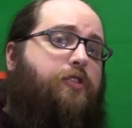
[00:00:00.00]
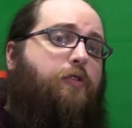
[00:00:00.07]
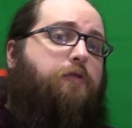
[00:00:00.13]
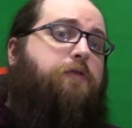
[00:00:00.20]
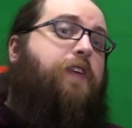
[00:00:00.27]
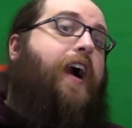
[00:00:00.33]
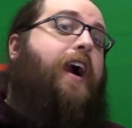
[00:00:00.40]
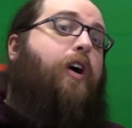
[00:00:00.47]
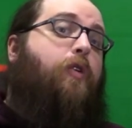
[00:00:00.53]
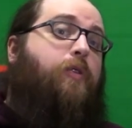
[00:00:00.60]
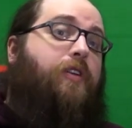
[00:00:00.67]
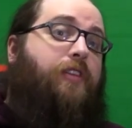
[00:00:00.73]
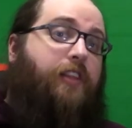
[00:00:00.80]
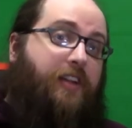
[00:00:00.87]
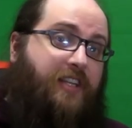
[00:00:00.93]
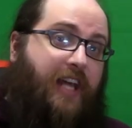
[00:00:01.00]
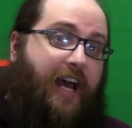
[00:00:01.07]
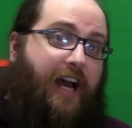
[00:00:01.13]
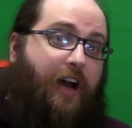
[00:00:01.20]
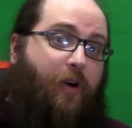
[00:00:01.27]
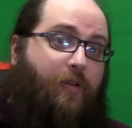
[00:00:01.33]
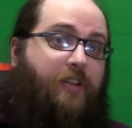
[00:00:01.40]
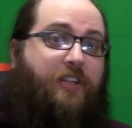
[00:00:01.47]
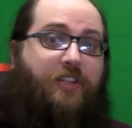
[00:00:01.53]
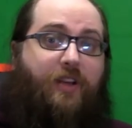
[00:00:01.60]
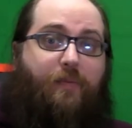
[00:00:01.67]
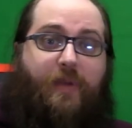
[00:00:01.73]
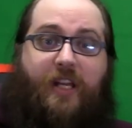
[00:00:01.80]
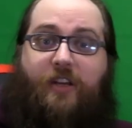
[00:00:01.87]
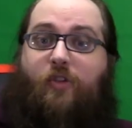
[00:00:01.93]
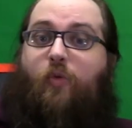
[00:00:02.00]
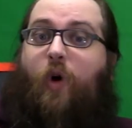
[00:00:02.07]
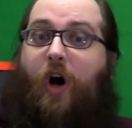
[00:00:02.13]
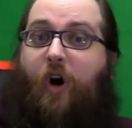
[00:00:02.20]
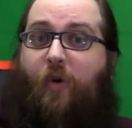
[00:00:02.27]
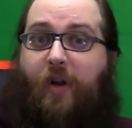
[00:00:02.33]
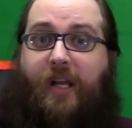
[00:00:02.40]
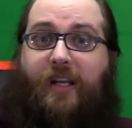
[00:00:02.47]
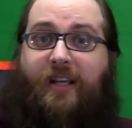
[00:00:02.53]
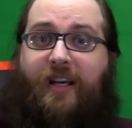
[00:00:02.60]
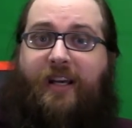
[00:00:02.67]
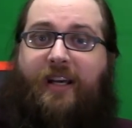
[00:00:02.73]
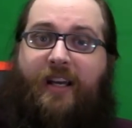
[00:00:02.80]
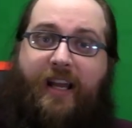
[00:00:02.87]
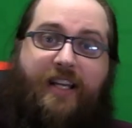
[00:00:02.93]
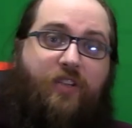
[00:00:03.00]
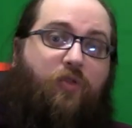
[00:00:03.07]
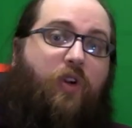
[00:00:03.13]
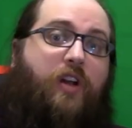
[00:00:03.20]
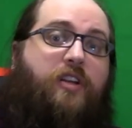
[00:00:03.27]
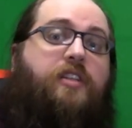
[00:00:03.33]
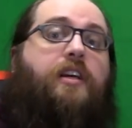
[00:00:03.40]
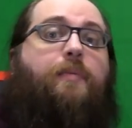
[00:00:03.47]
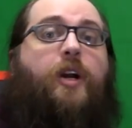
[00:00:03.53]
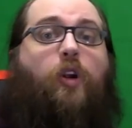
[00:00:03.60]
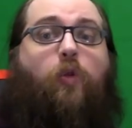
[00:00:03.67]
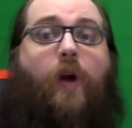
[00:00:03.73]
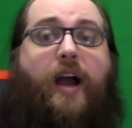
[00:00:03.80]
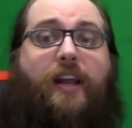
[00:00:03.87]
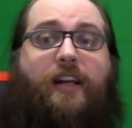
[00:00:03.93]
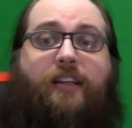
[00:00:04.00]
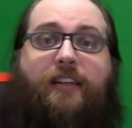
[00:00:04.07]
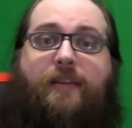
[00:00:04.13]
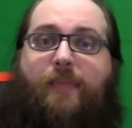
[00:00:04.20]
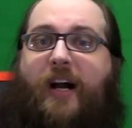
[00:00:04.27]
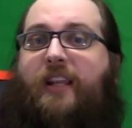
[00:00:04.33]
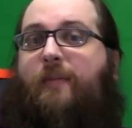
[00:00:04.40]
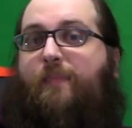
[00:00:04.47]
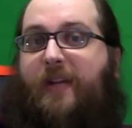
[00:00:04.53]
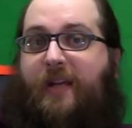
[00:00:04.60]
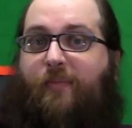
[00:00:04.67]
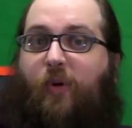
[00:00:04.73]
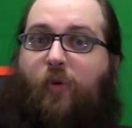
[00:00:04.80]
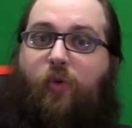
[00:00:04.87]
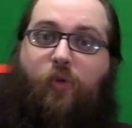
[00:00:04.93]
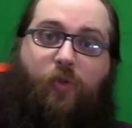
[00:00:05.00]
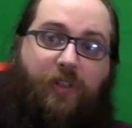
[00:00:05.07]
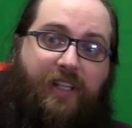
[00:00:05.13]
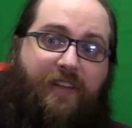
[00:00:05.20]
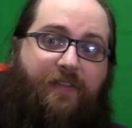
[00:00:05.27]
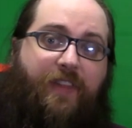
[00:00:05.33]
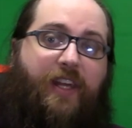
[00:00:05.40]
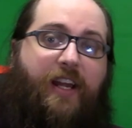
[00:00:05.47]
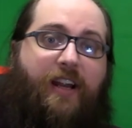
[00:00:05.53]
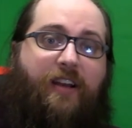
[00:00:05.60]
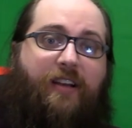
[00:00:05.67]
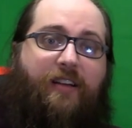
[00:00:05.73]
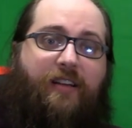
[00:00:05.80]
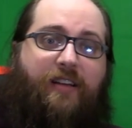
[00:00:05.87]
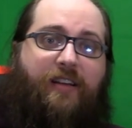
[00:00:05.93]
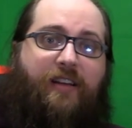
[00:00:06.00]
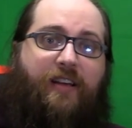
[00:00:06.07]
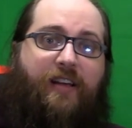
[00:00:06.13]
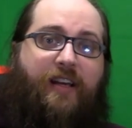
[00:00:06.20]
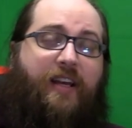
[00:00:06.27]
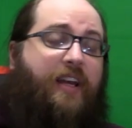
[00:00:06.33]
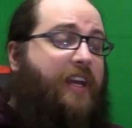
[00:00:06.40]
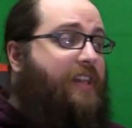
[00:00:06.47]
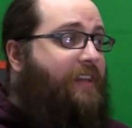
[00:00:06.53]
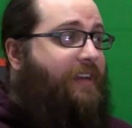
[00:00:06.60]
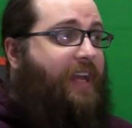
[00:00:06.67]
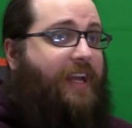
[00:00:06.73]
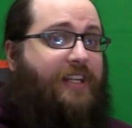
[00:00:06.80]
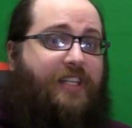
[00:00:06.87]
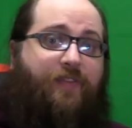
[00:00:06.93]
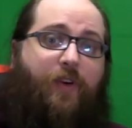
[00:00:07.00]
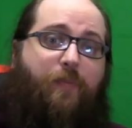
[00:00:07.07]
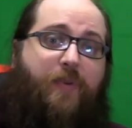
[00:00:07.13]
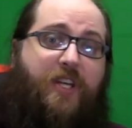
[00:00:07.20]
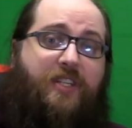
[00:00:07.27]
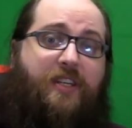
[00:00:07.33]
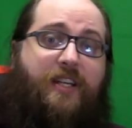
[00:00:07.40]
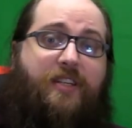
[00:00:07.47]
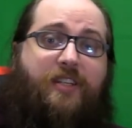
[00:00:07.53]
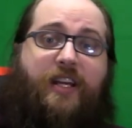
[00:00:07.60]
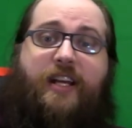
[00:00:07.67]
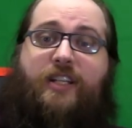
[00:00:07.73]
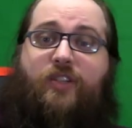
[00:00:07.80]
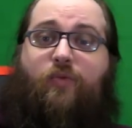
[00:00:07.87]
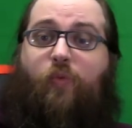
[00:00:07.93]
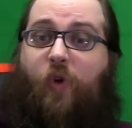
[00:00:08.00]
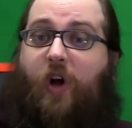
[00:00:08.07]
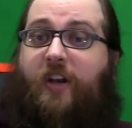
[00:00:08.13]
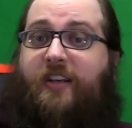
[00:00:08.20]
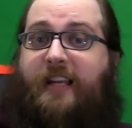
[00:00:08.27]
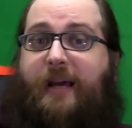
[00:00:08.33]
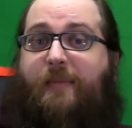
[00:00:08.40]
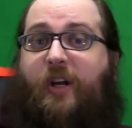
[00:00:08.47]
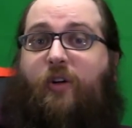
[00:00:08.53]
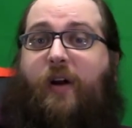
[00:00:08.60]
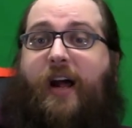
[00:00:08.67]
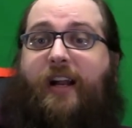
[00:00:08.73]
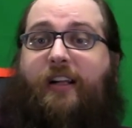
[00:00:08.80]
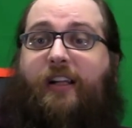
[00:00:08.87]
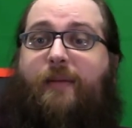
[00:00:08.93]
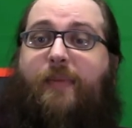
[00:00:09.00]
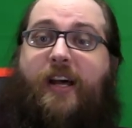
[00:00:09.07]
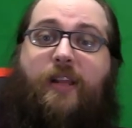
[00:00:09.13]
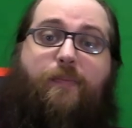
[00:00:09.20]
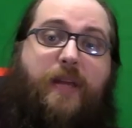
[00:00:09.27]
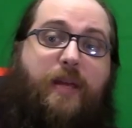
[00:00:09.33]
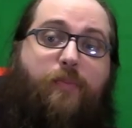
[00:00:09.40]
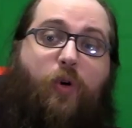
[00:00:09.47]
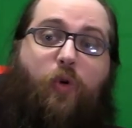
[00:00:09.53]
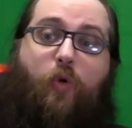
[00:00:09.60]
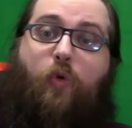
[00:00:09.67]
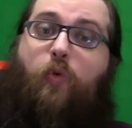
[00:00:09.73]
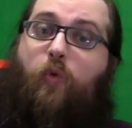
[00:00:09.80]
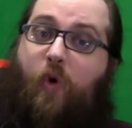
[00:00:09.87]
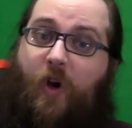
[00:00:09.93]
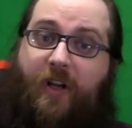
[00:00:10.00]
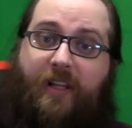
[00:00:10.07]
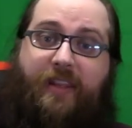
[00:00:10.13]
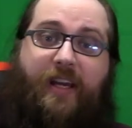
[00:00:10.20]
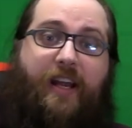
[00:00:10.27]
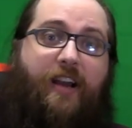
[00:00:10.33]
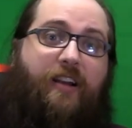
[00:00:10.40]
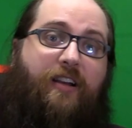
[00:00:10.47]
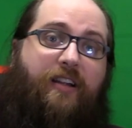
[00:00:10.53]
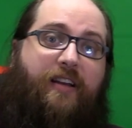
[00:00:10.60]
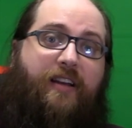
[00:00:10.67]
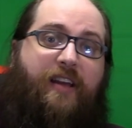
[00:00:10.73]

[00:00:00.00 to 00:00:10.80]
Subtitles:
you found the town doesn't mean you own it. It's run democratically by the people who live there. In the case of a business, it's run democratically by the people who work there.